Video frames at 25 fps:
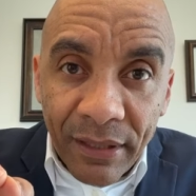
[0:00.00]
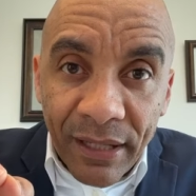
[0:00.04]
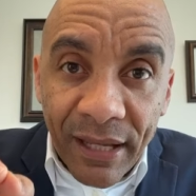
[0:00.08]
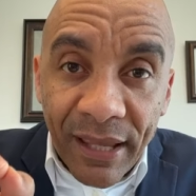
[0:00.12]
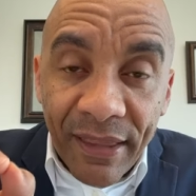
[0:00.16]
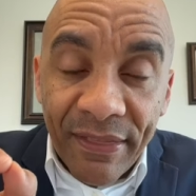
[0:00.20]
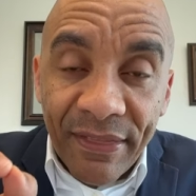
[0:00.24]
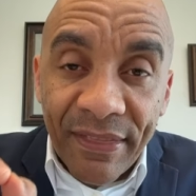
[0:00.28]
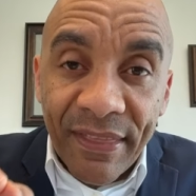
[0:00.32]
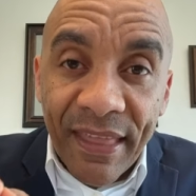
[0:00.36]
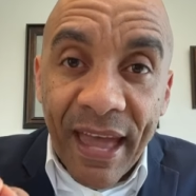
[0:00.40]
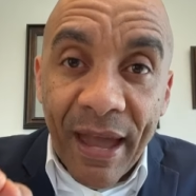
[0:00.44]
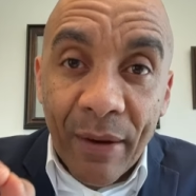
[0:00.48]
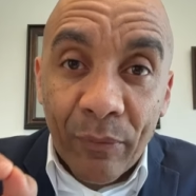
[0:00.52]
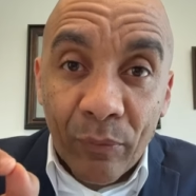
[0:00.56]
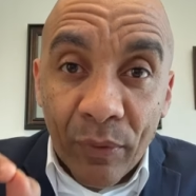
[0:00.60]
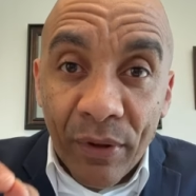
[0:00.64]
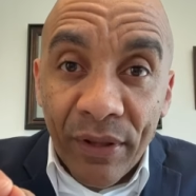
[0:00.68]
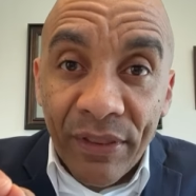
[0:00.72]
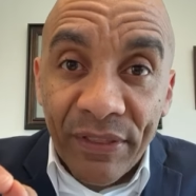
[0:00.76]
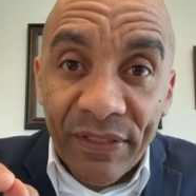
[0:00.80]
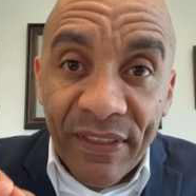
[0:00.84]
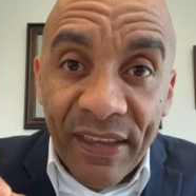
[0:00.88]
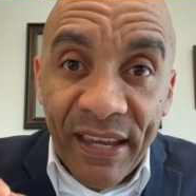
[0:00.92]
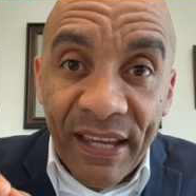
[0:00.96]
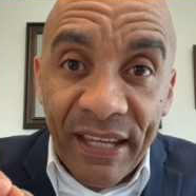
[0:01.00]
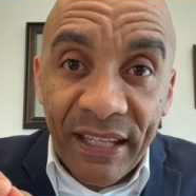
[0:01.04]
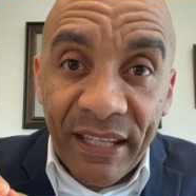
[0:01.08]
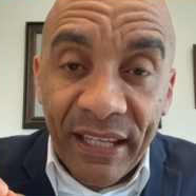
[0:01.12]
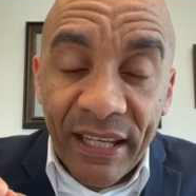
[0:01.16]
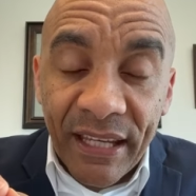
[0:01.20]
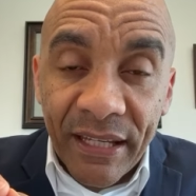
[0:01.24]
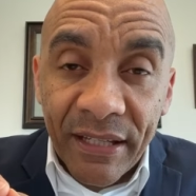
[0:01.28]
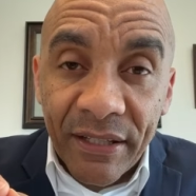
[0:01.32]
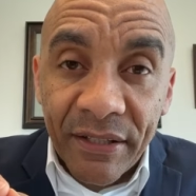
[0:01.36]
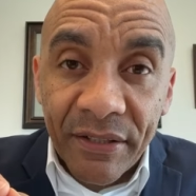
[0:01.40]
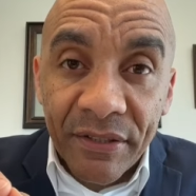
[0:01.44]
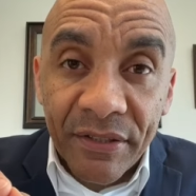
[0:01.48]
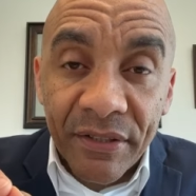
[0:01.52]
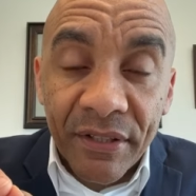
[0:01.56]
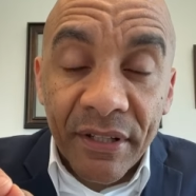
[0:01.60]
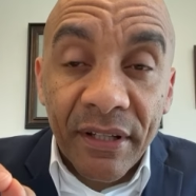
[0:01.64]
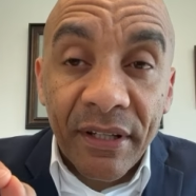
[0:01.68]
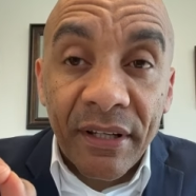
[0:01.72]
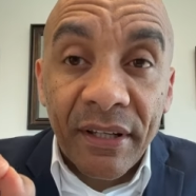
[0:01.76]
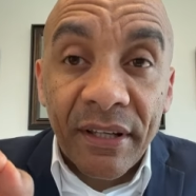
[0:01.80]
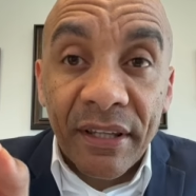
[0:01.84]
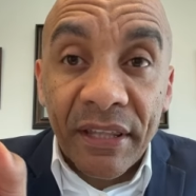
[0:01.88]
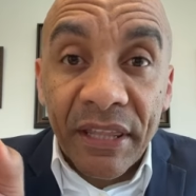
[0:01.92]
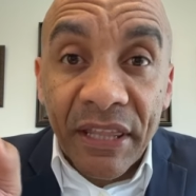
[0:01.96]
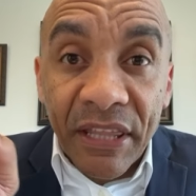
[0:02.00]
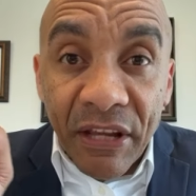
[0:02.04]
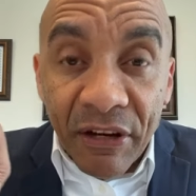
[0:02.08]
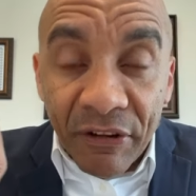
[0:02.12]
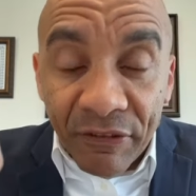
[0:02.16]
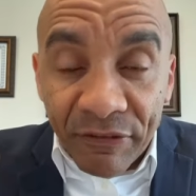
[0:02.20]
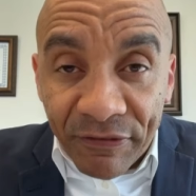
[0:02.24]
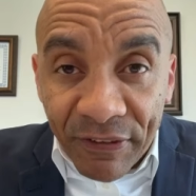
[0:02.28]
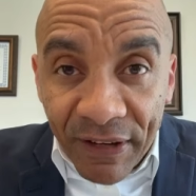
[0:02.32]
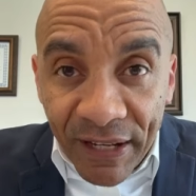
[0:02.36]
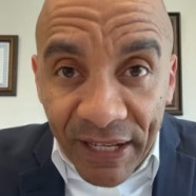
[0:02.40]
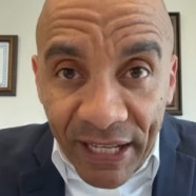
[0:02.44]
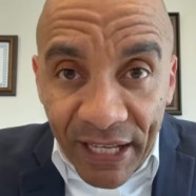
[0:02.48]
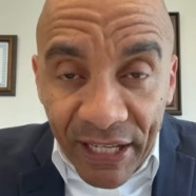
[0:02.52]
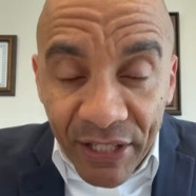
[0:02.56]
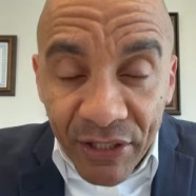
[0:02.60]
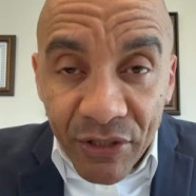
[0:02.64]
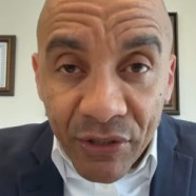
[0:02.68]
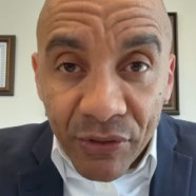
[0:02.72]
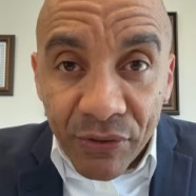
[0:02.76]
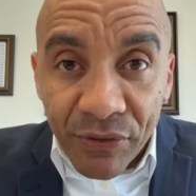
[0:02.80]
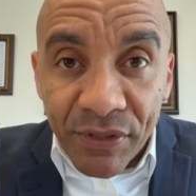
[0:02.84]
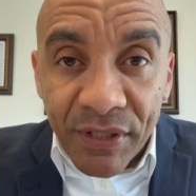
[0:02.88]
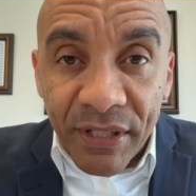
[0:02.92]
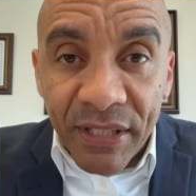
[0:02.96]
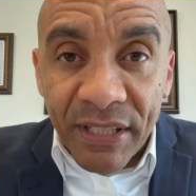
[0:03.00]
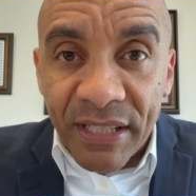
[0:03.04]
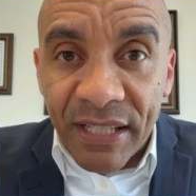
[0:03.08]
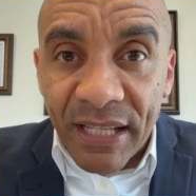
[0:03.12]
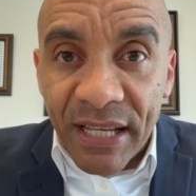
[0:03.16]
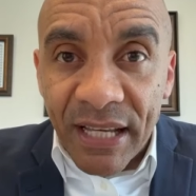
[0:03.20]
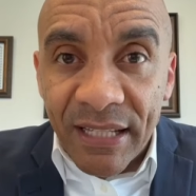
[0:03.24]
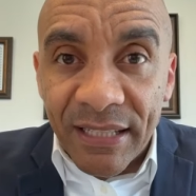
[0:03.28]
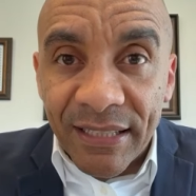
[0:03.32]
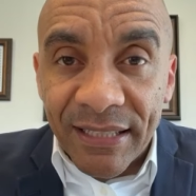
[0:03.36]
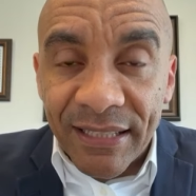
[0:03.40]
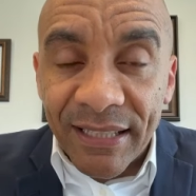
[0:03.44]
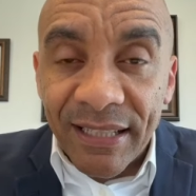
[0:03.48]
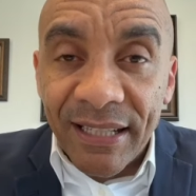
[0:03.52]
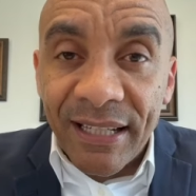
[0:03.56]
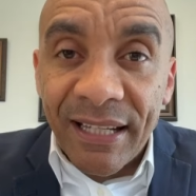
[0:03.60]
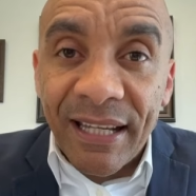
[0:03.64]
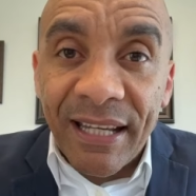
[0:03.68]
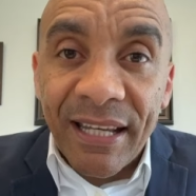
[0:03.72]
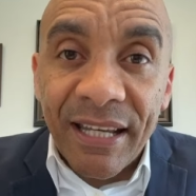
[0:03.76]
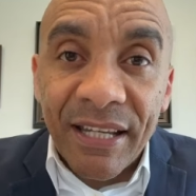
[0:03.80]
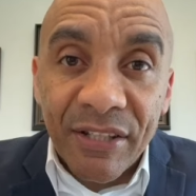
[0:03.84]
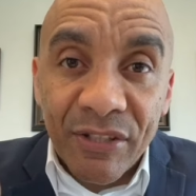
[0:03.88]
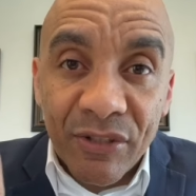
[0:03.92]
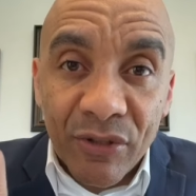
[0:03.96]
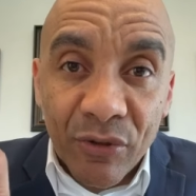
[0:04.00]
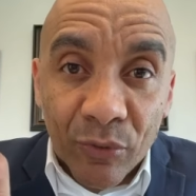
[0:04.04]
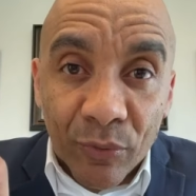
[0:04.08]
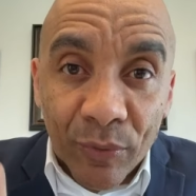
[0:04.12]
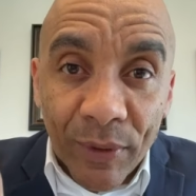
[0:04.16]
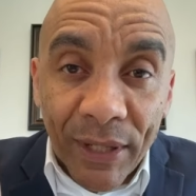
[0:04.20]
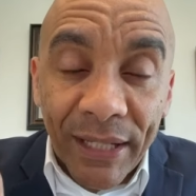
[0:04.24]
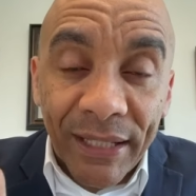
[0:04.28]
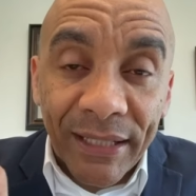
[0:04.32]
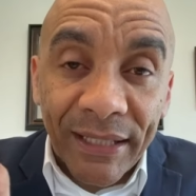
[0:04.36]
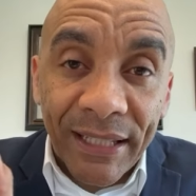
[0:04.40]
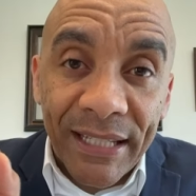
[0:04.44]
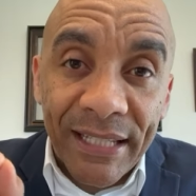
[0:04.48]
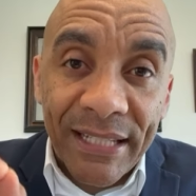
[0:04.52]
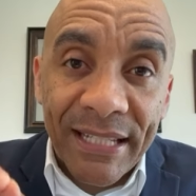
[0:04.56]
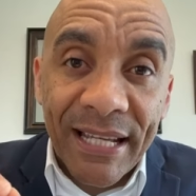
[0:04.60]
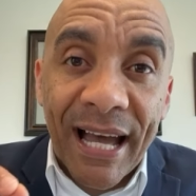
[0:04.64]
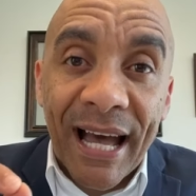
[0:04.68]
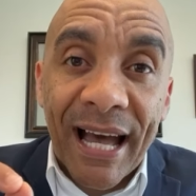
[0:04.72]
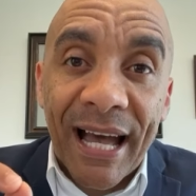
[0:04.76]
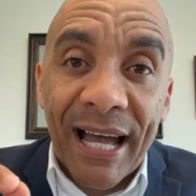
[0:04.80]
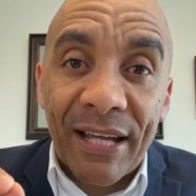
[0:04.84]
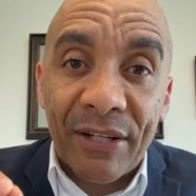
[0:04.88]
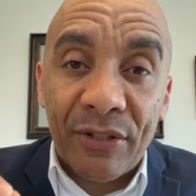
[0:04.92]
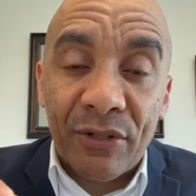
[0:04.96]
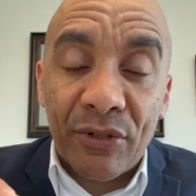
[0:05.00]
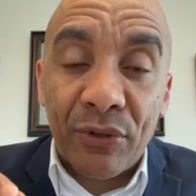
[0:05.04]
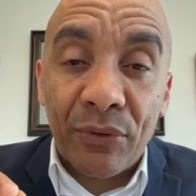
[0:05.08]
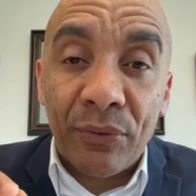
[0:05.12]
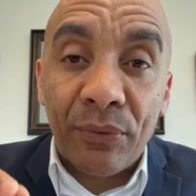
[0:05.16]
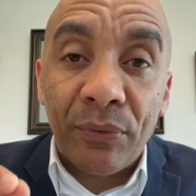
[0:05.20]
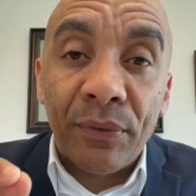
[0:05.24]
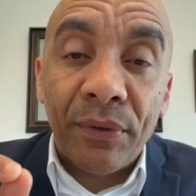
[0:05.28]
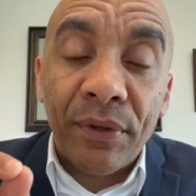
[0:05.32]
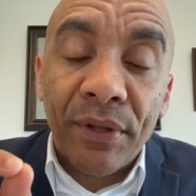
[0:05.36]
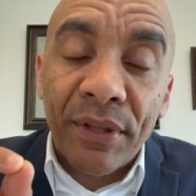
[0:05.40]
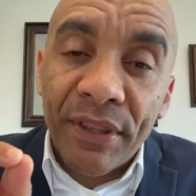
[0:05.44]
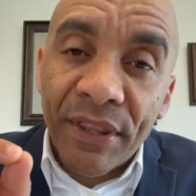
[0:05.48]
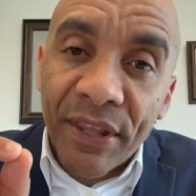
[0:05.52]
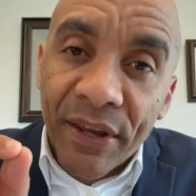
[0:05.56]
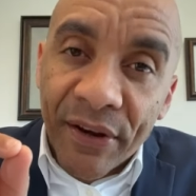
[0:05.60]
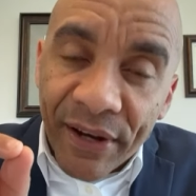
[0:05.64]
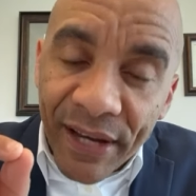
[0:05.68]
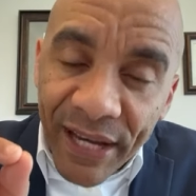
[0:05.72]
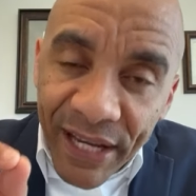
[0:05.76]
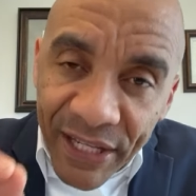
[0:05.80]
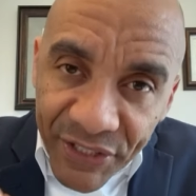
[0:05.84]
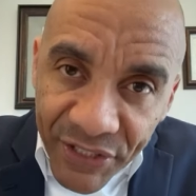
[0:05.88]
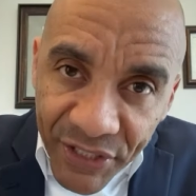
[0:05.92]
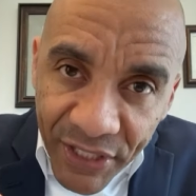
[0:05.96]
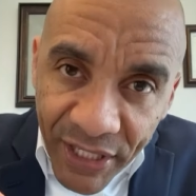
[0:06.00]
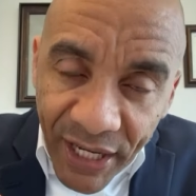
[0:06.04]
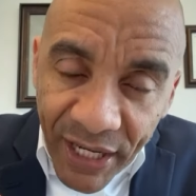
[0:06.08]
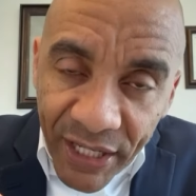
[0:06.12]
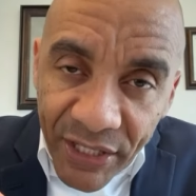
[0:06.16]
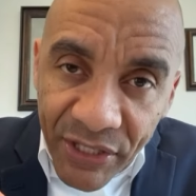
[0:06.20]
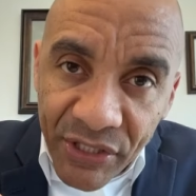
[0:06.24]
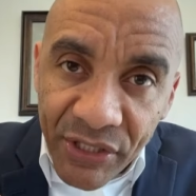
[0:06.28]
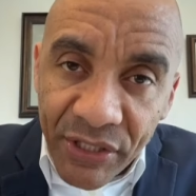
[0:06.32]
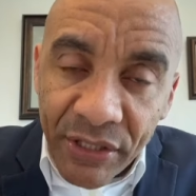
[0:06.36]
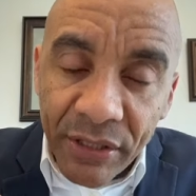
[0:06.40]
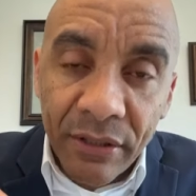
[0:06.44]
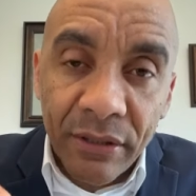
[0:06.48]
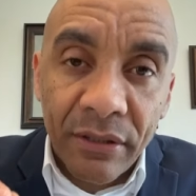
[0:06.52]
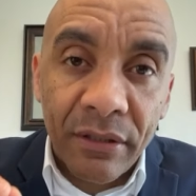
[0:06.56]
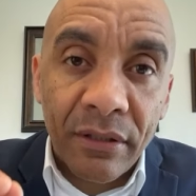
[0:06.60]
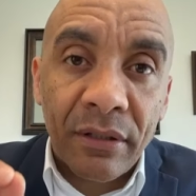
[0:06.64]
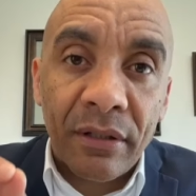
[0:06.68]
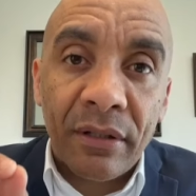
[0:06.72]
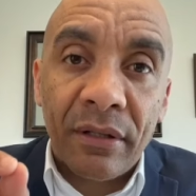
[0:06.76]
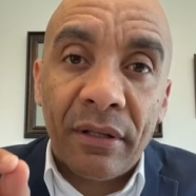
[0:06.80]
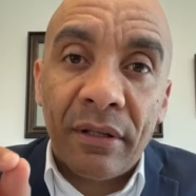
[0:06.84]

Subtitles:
and that one thing is their financial success is directly tied to their education,